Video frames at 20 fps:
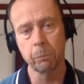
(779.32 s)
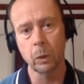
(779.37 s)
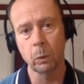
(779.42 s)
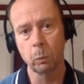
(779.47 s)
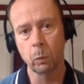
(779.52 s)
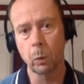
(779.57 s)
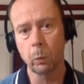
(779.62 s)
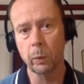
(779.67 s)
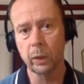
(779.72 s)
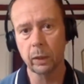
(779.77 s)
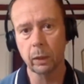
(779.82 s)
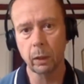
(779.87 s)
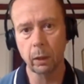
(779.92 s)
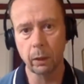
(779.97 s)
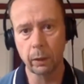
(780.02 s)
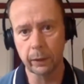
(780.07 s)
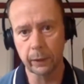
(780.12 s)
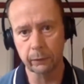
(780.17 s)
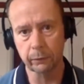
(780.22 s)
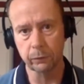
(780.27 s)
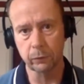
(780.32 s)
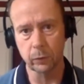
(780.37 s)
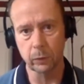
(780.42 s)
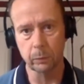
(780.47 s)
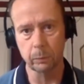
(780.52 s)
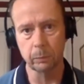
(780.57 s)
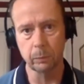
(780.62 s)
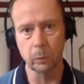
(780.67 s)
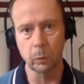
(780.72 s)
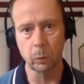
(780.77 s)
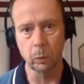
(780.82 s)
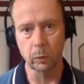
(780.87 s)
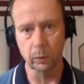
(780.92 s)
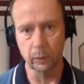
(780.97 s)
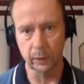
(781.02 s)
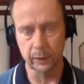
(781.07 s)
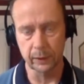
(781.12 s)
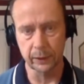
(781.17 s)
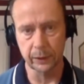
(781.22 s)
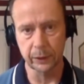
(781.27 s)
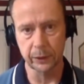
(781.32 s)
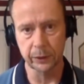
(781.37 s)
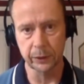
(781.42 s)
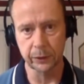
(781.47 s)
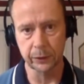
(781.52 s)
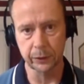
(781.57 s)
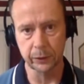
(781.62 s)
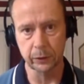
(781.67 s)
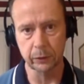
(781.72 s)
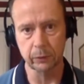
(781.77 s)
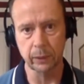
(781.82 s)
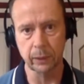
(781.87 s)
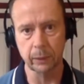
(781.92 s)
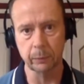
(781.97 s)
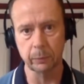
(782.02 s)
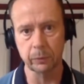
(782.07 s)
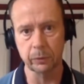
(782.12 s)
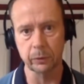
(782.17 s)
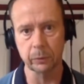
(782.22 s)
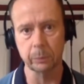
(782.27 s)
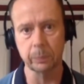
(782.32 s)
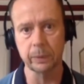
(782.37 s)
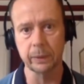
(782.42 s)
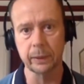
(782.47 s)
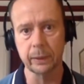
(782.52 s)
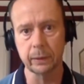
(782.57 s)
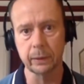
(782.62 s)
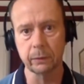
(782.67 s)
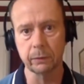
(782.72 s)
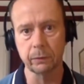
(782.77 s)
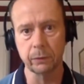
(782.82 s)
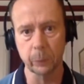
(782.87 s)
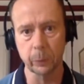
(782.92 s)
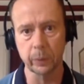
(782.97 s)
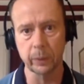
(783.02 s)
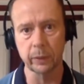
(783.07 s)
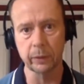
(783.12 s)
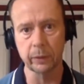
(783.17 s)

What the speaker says: What we're learning from organizations that are able to be fluid